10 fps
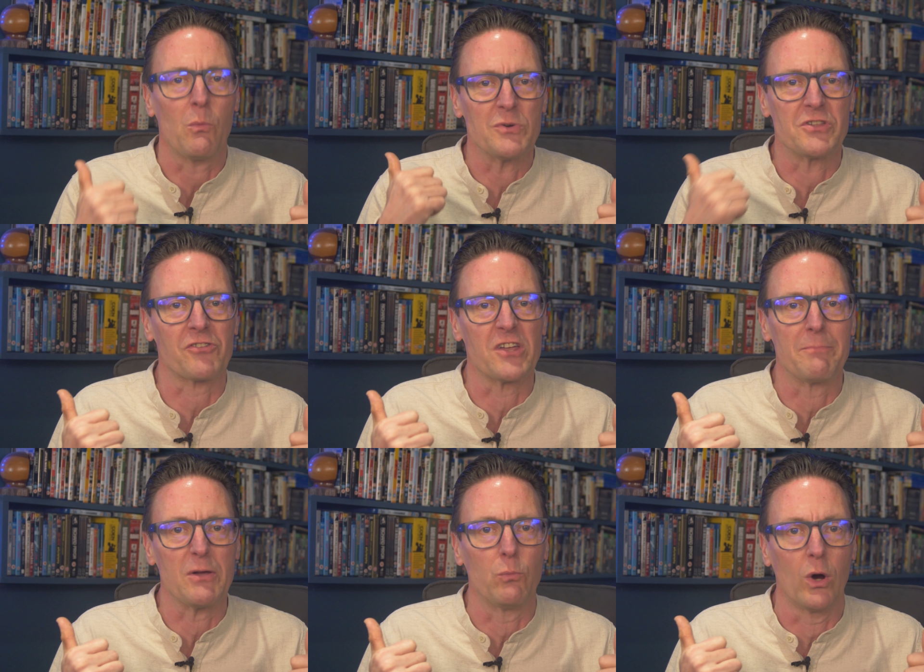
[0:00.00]
which is going
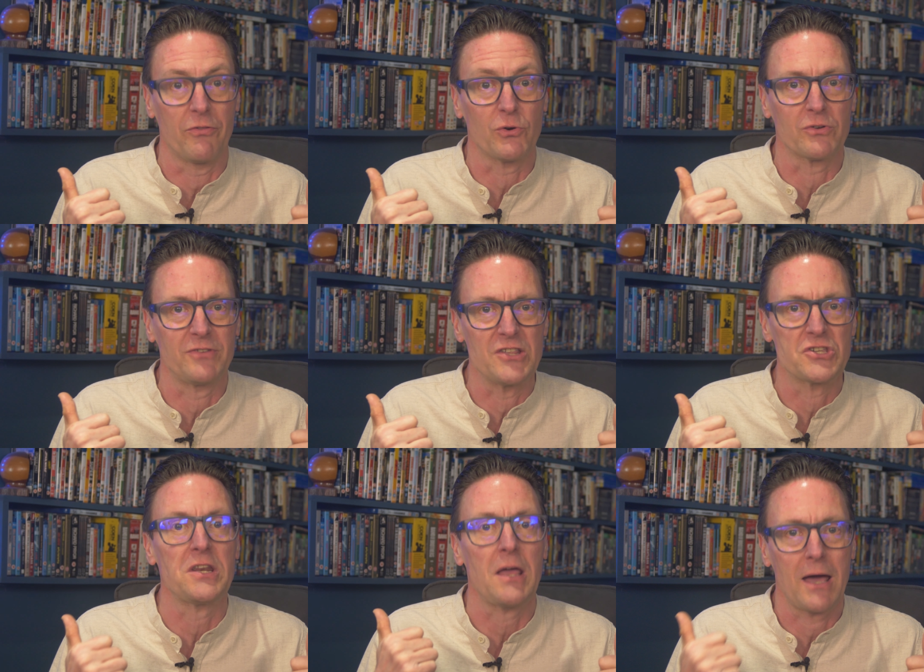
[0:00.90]
to be worth your
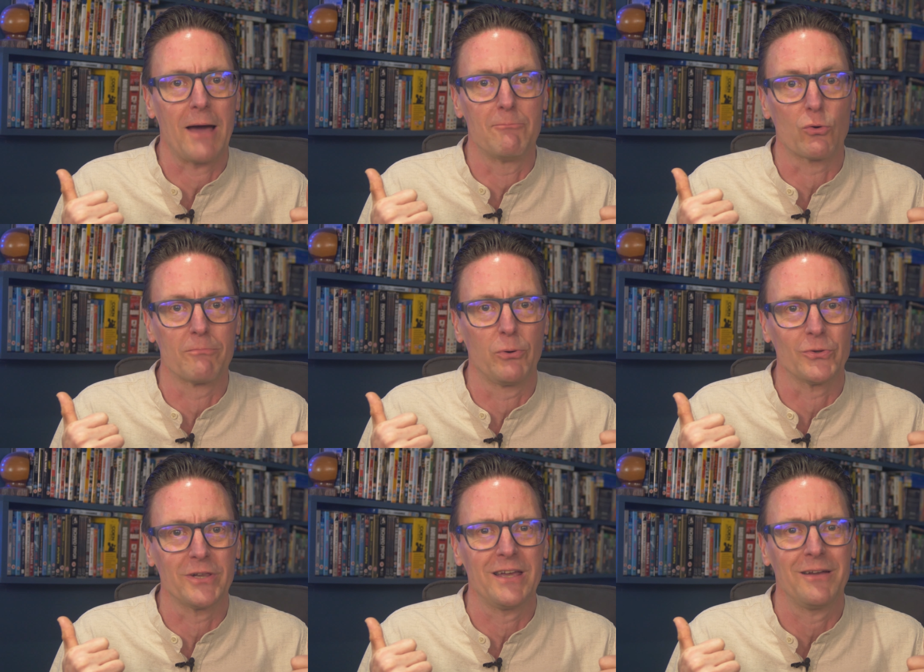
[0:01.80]
attention, and more
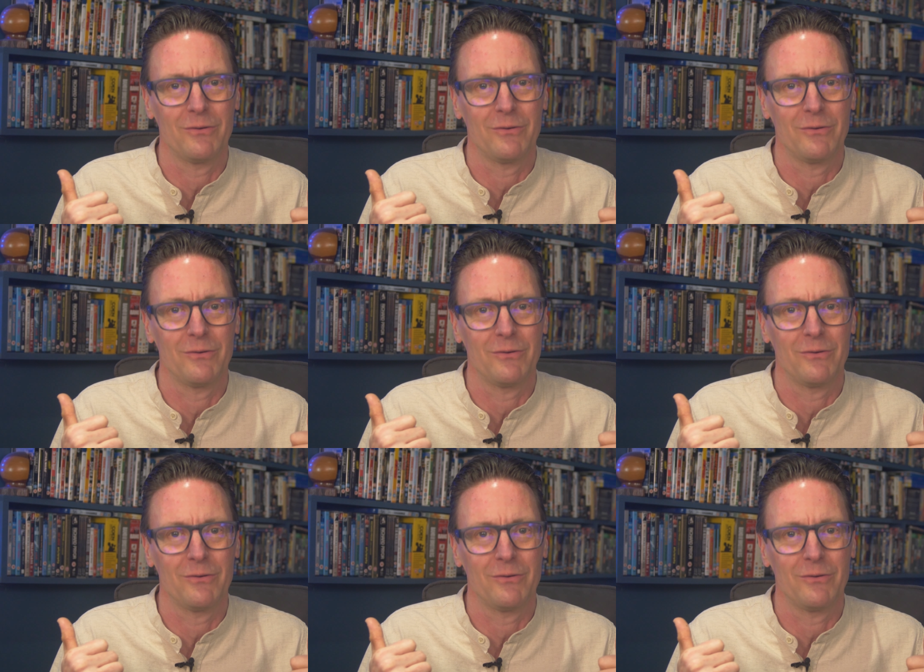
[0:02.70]
importantly,